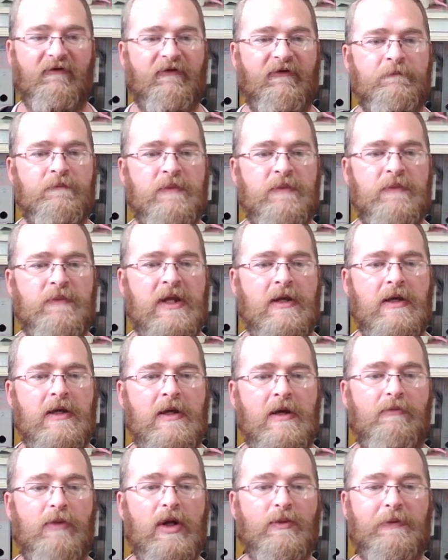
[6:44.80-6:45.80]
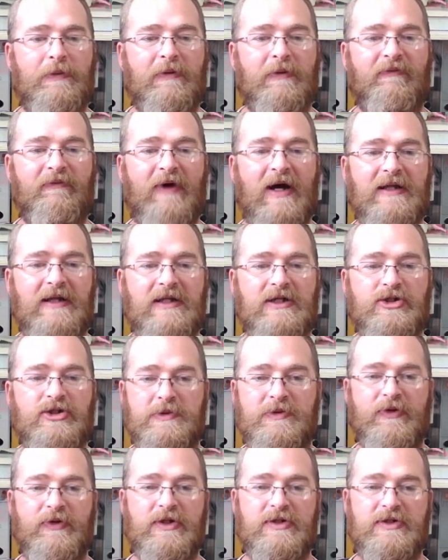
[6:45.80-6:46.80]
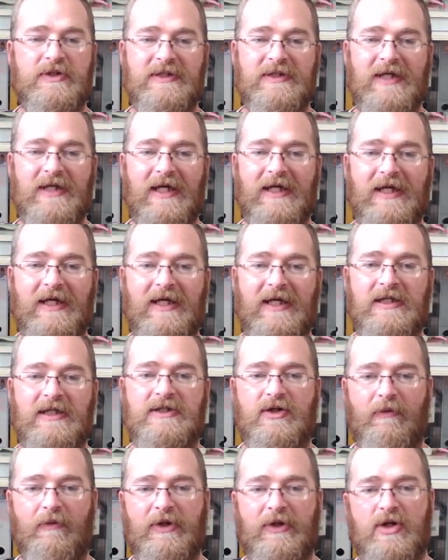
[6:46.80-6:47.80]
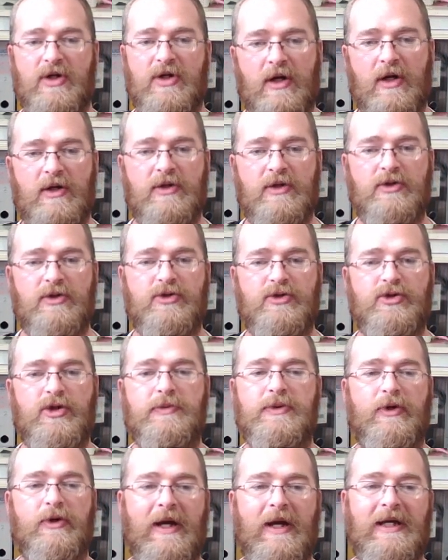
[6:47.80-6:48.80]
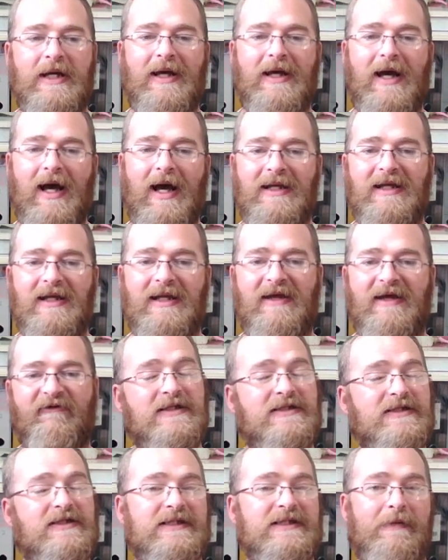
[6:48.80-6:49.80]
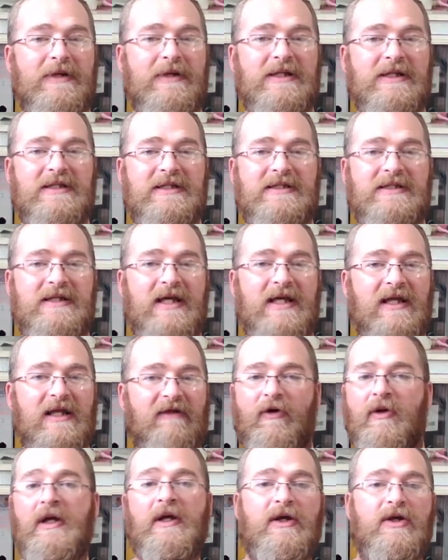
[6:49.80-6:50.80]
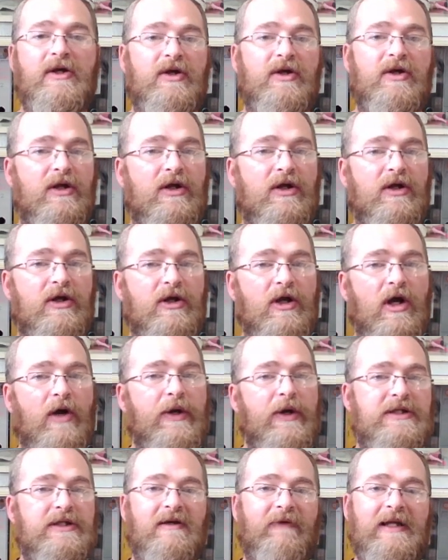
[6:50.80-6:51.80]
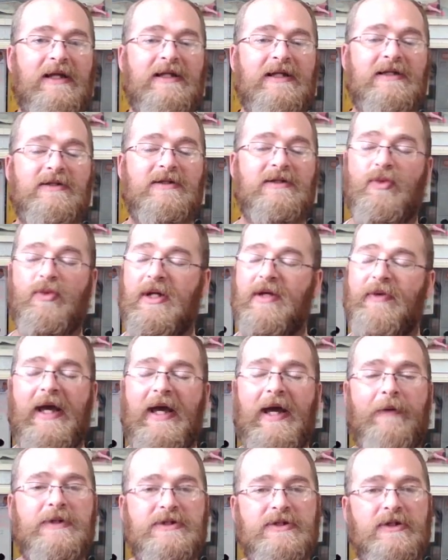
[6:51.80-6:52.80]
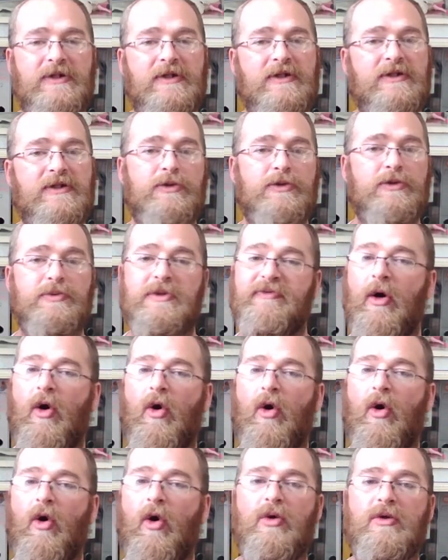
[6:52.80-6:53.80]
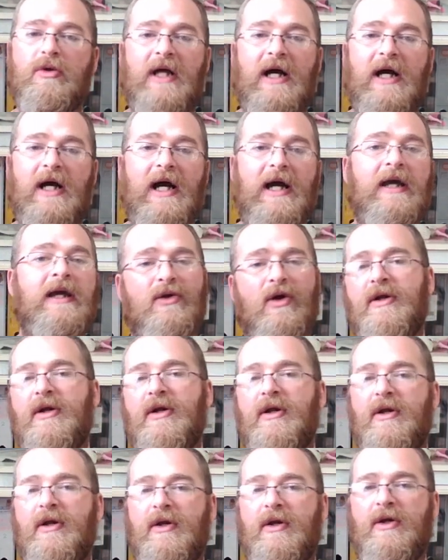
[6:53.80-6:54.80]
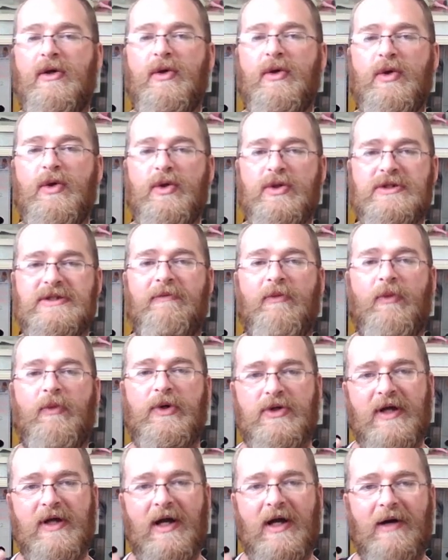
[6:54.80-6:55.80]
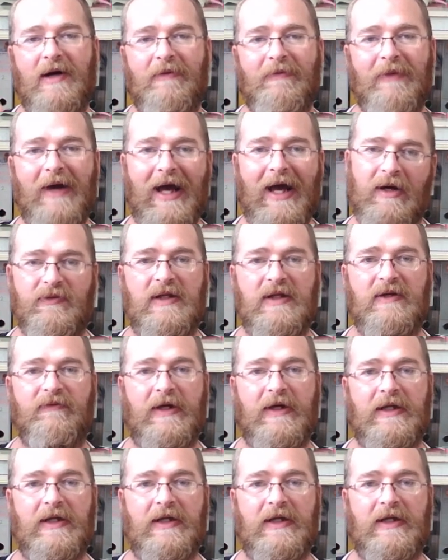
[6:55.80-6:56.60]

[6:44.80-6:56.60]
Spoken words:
Merlin will provide the troops for you to take into combat. Your own troops will remain unaffected. So same as Netherfall, you're going to go into the event. Whatever happens to the troops, if they all die, you're not going to lose them when you come out of the event.